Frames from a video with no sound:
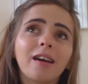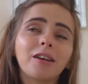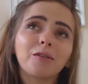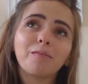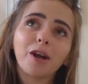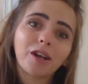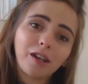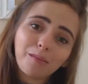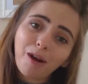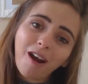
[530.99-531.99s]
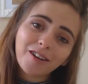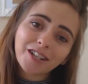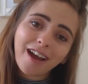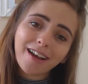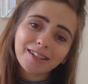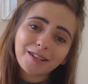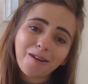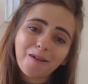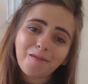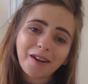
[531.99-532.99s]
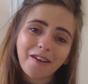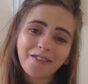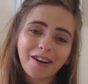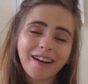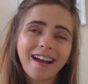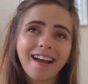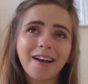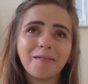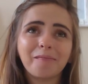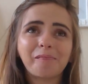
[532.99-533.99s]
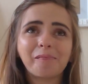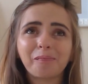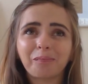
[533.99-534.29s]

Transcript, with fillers: your marketing project or whatever. Um,